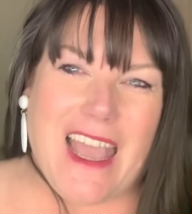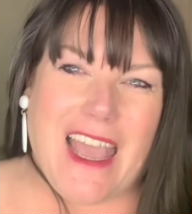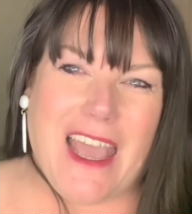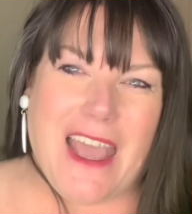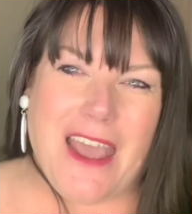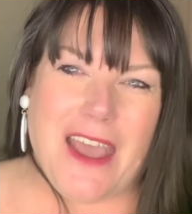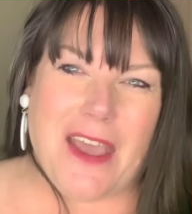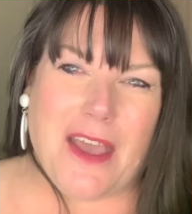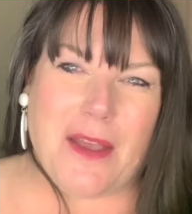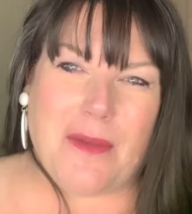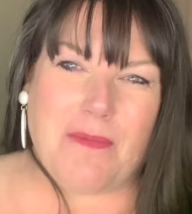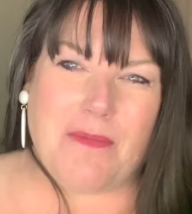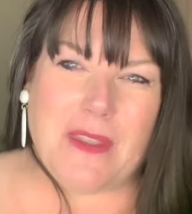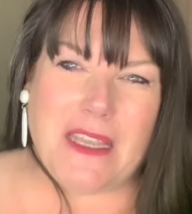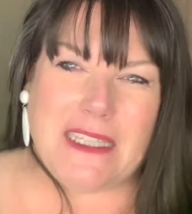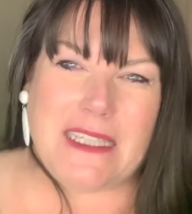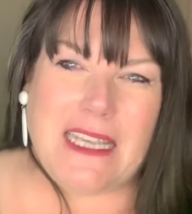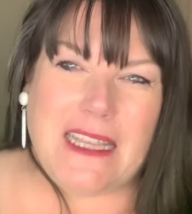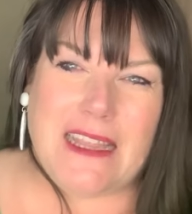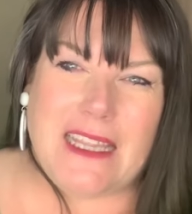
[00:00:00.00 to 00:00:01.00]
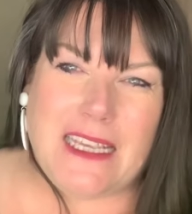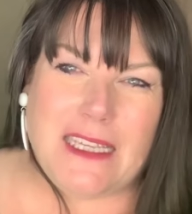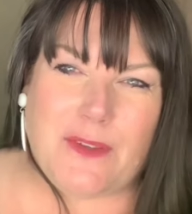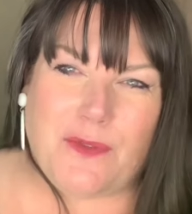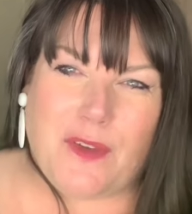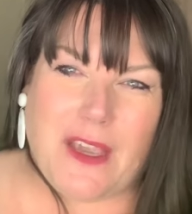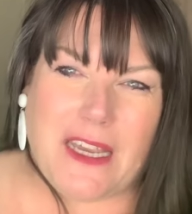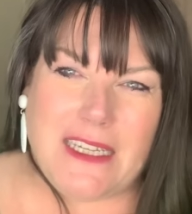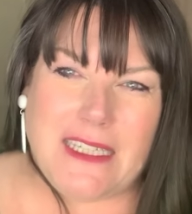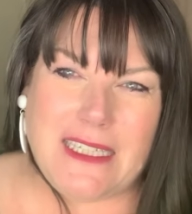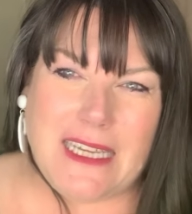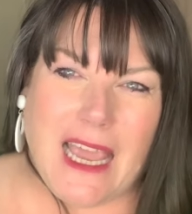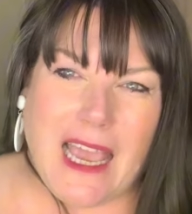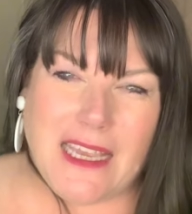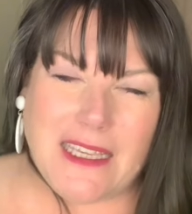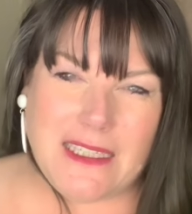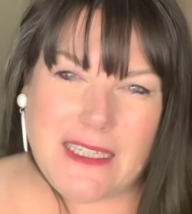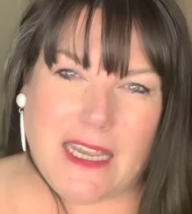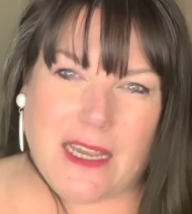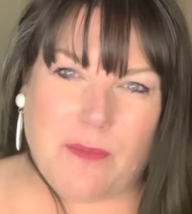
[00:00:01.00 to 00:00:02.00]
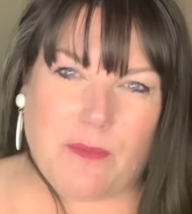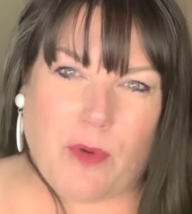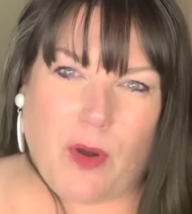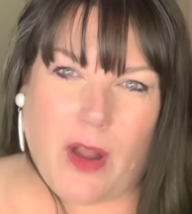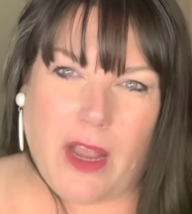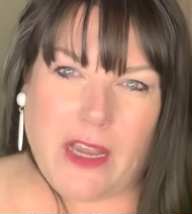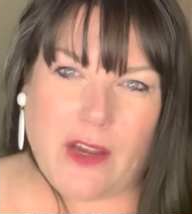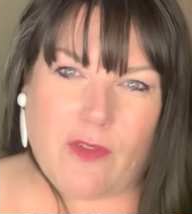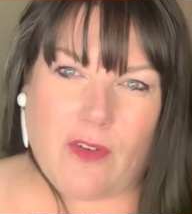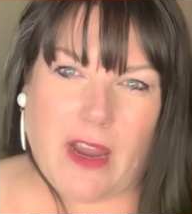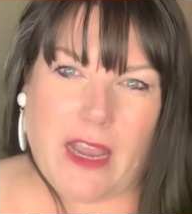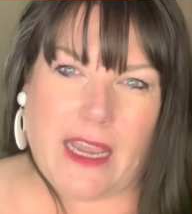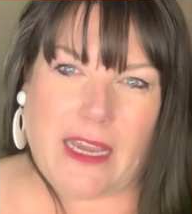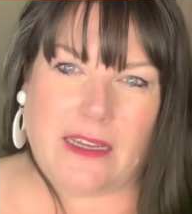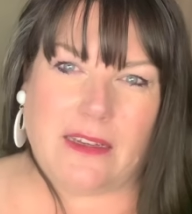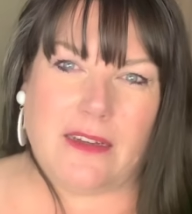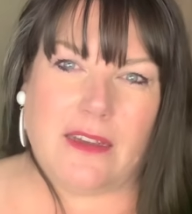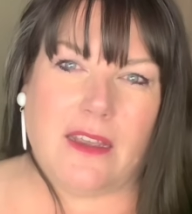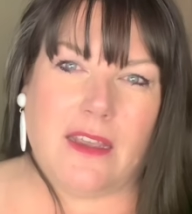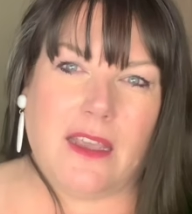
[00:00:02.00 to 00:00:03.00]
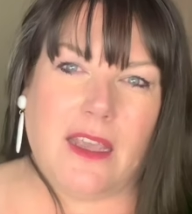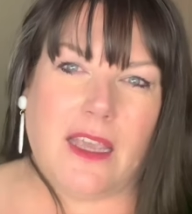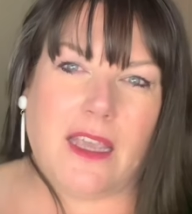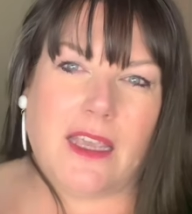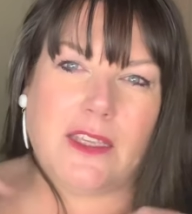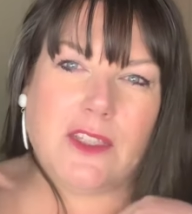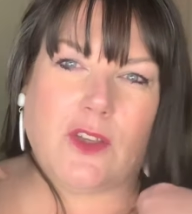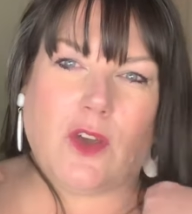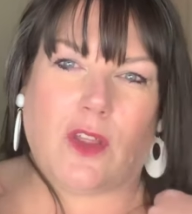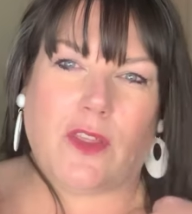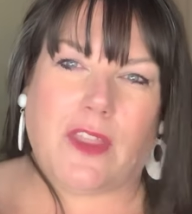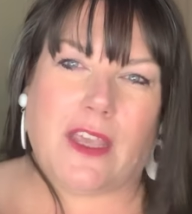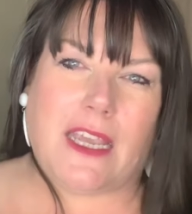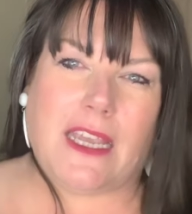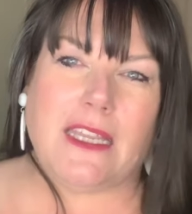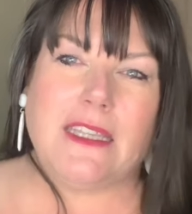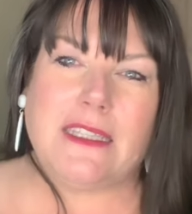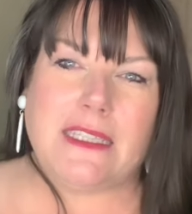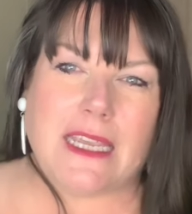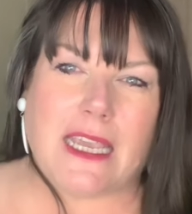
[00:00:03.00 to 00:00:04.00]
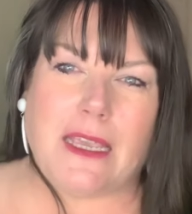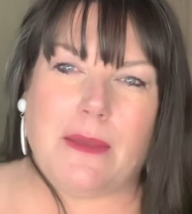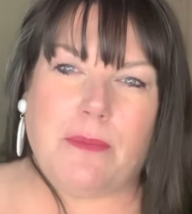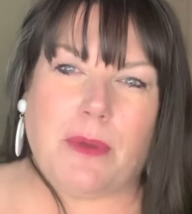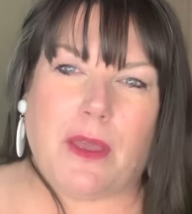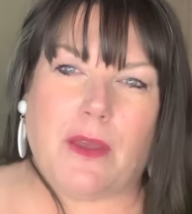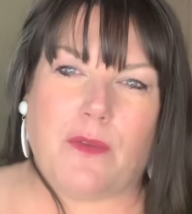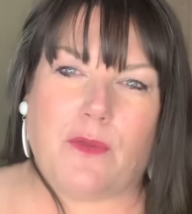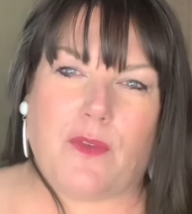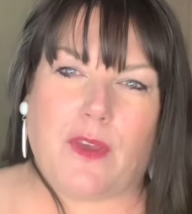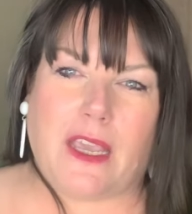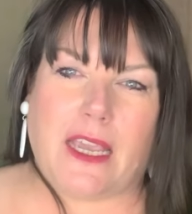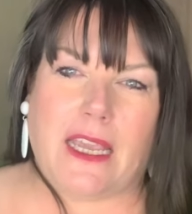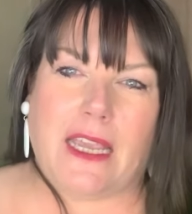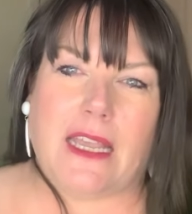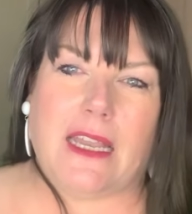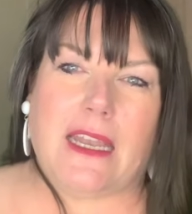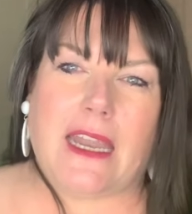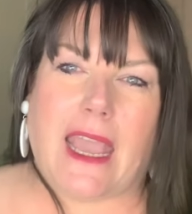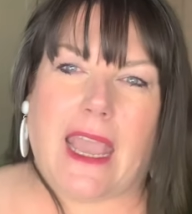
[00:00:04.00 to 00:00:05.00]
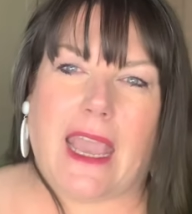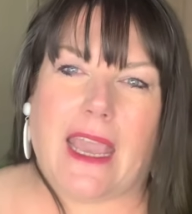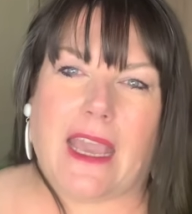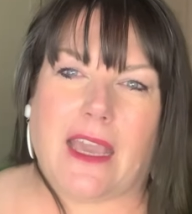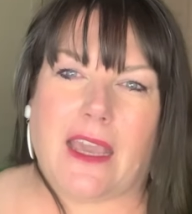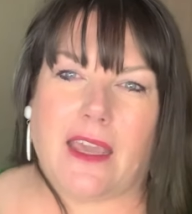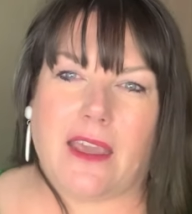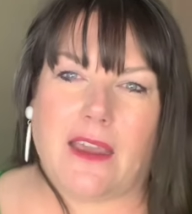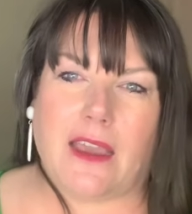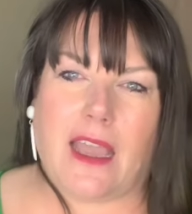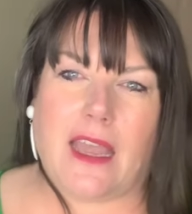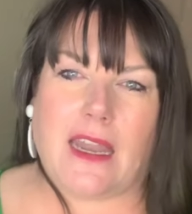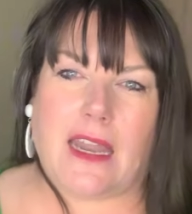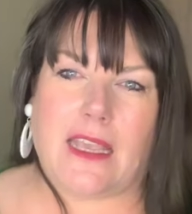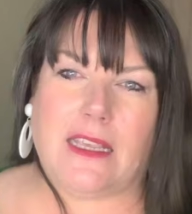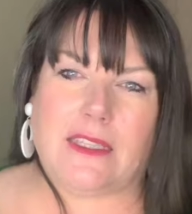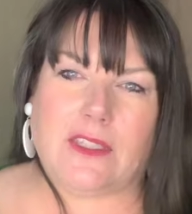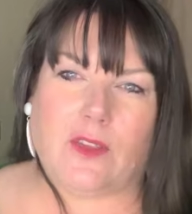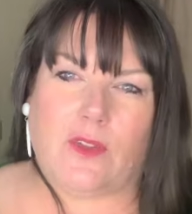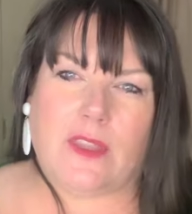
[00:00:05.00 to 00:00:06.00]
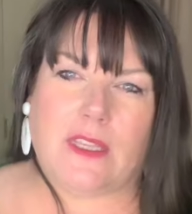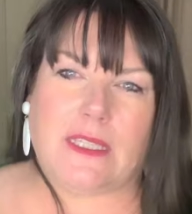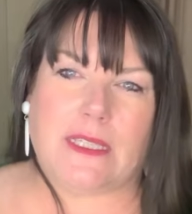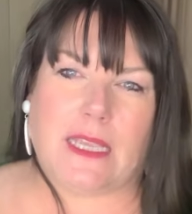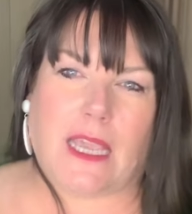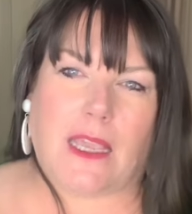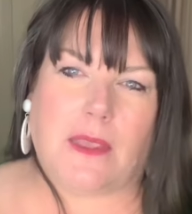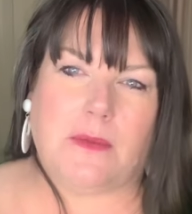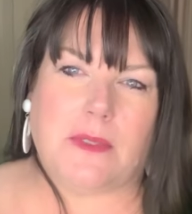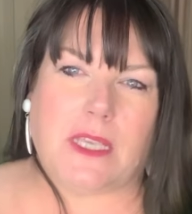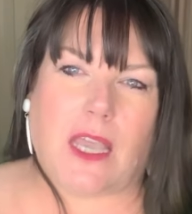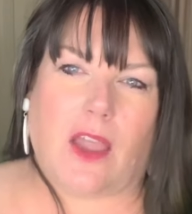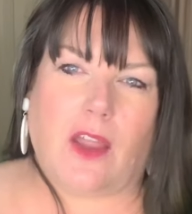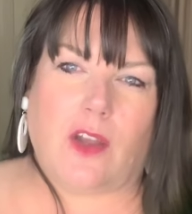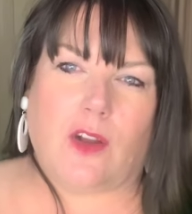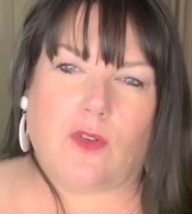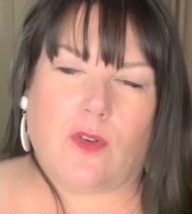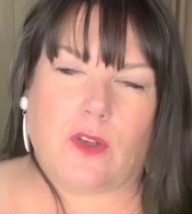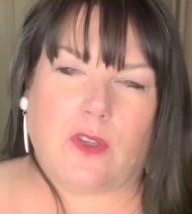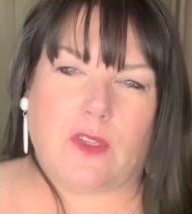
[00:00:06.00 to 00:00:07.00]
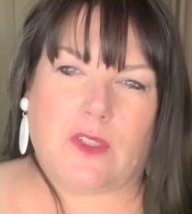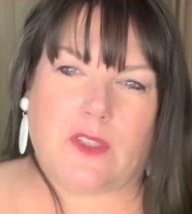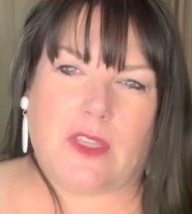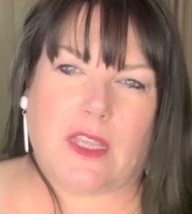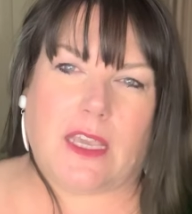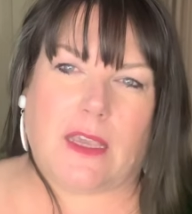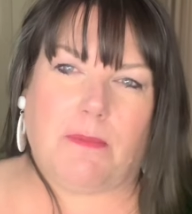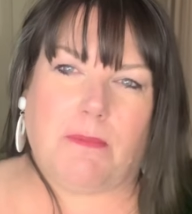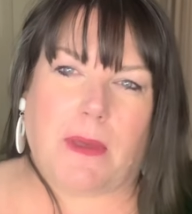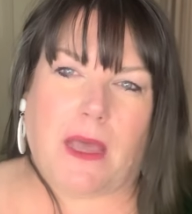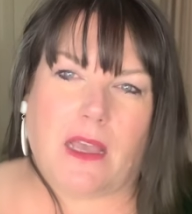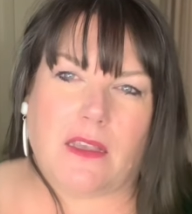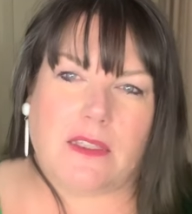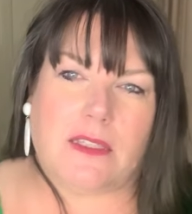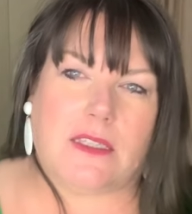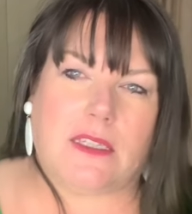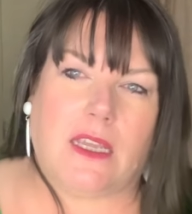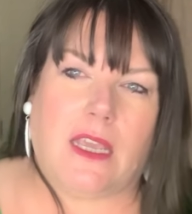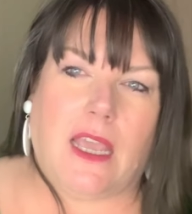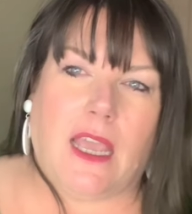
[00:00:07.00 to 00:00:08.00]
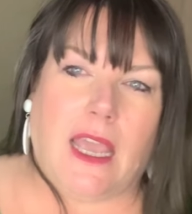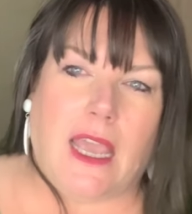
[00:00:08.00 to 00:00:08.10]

It's in this fantastic bright green. It's got the deep V neck and it's got the seams going across the bust.